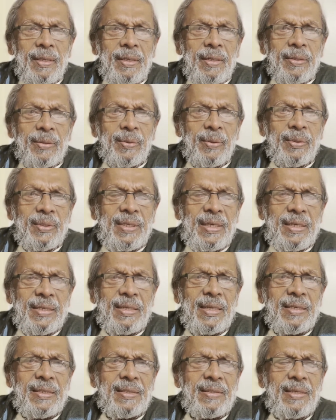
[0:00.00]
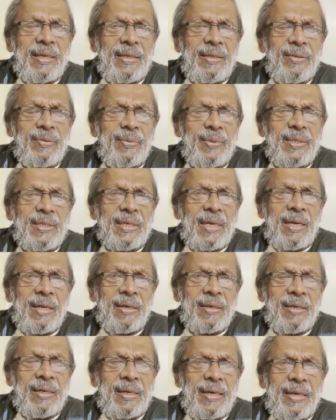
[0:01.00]
So these are the things which are
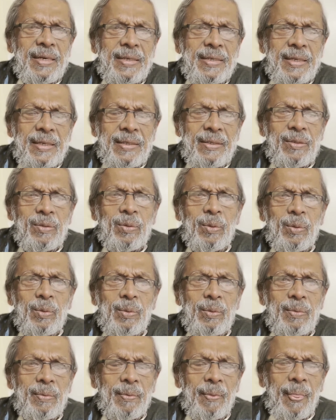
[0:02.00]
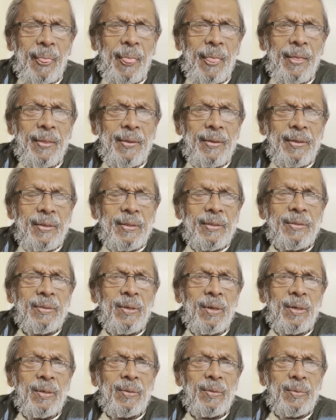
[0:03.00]
related to
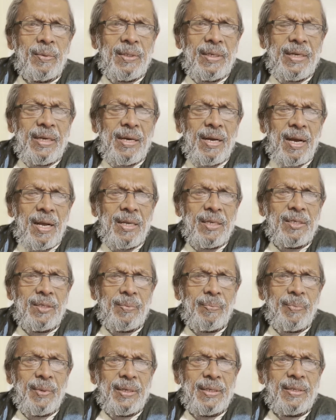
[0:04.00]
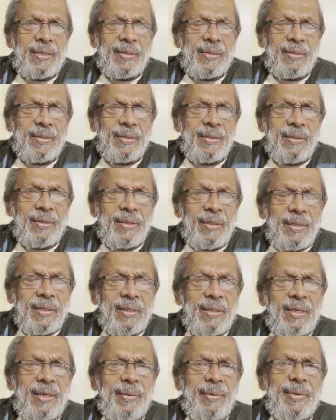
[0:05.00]
not only caste, but
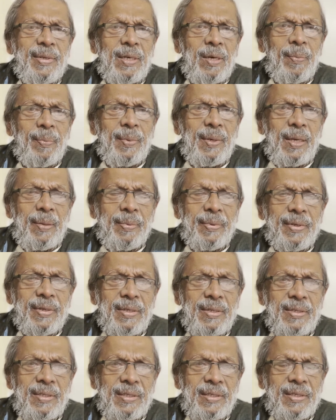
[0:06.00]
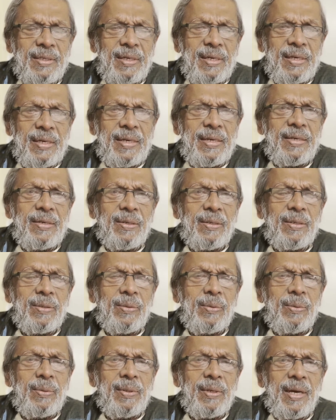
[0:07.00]
division of laborers is related
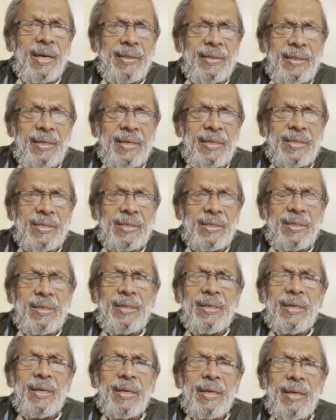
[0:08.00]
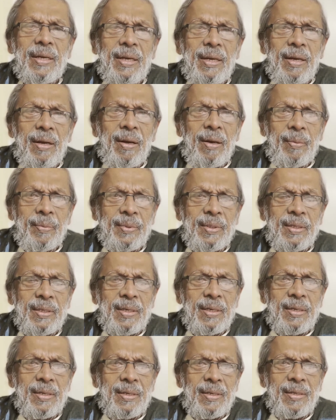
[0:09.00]
to annihilation of the
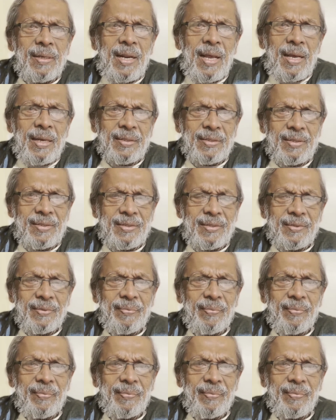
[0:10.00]
class